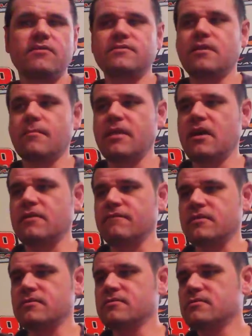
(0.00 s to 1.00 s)
is coming out of
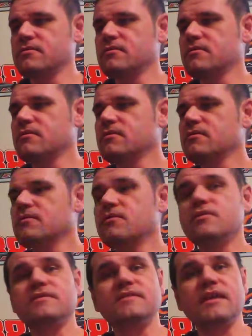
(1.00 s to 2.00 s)
it. You
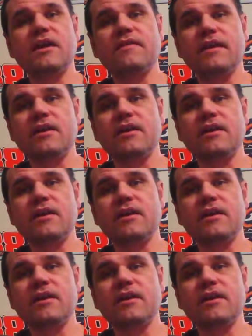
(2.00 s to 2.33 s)
can see how the